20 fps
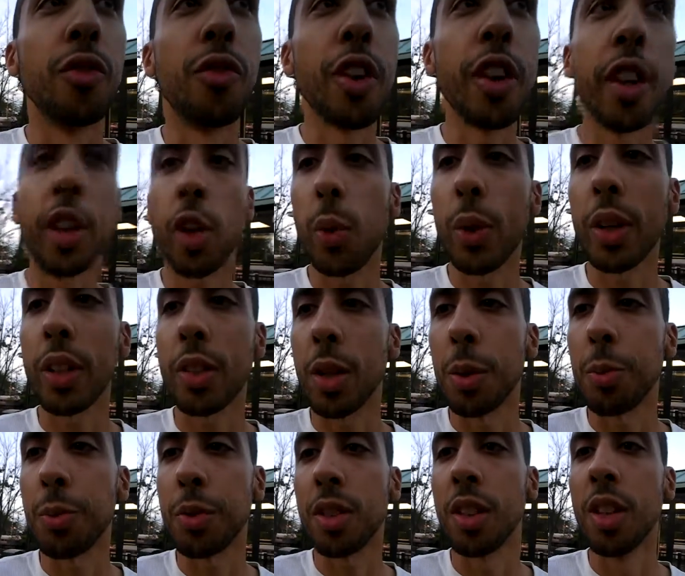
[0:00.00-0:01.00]
very quick
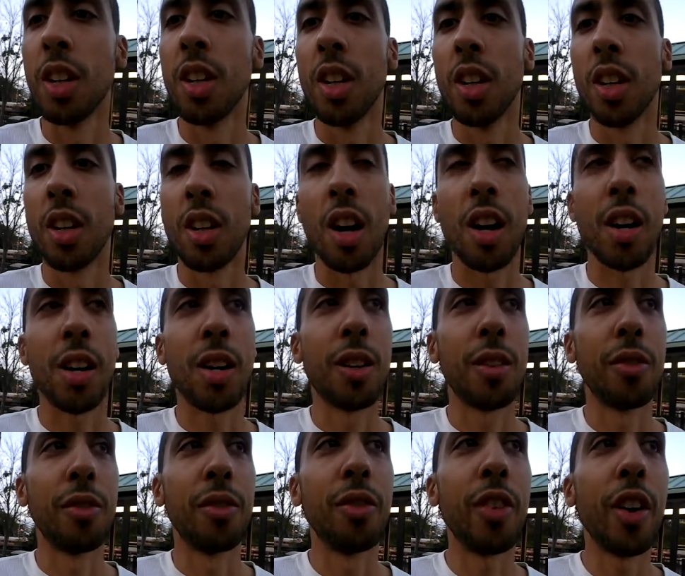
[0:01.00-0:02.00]
tips,
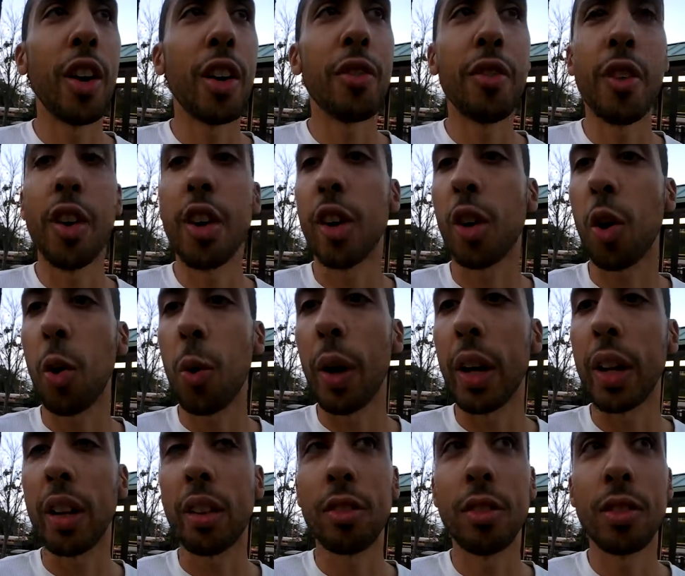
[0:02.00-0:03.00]
very
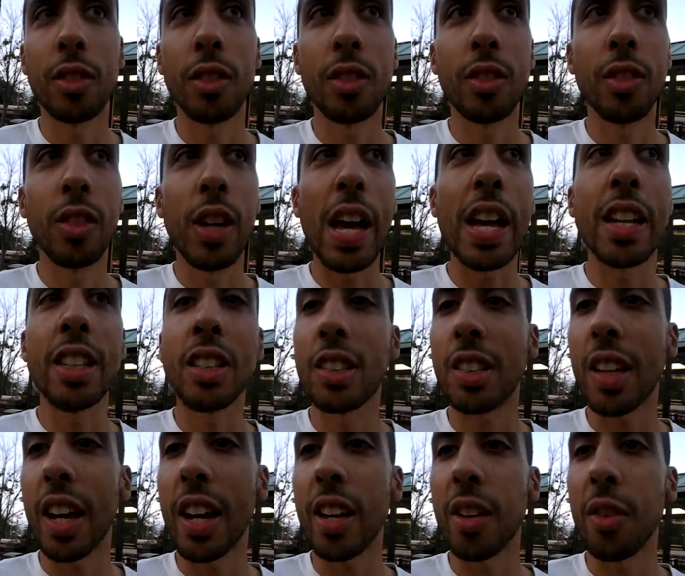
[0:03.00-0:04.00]
quick
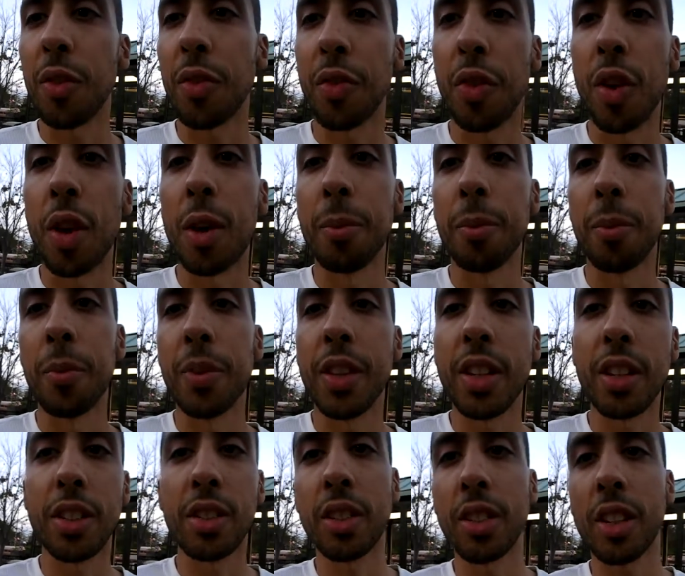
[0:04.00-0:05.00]
insight from
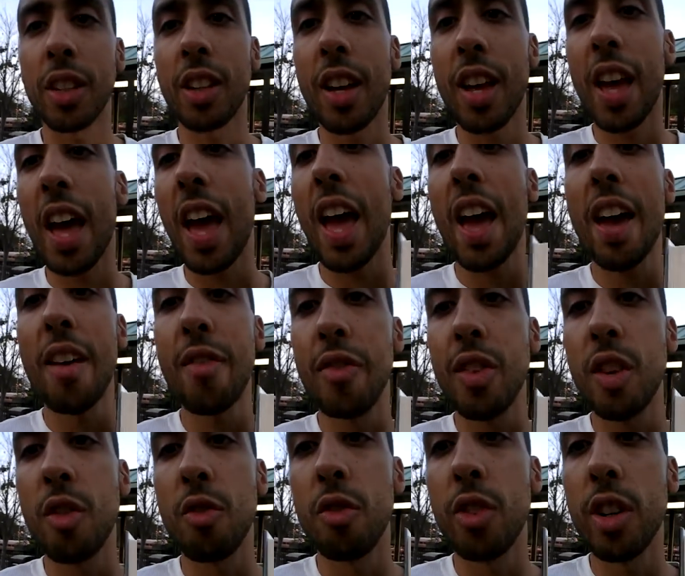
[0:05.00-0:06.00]
this
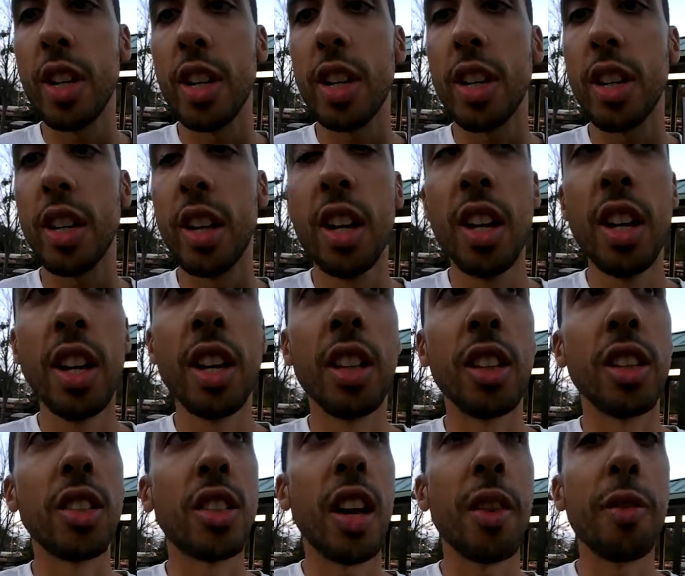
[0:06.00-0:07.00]
heavy read.
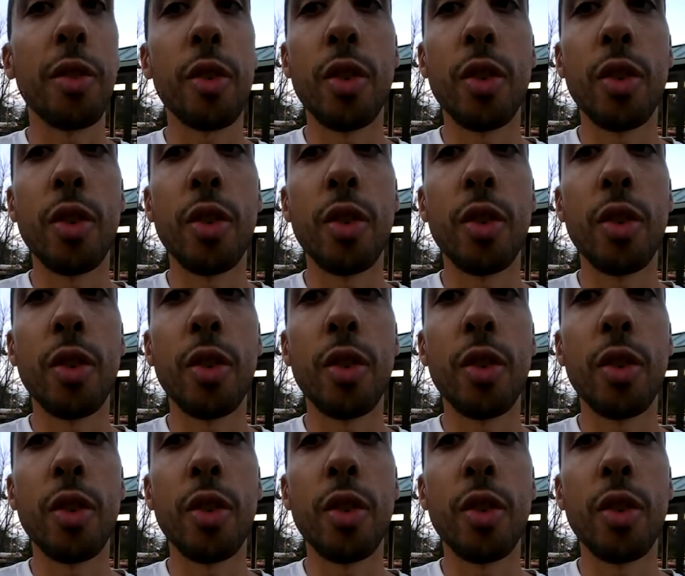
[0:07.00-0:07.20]
It's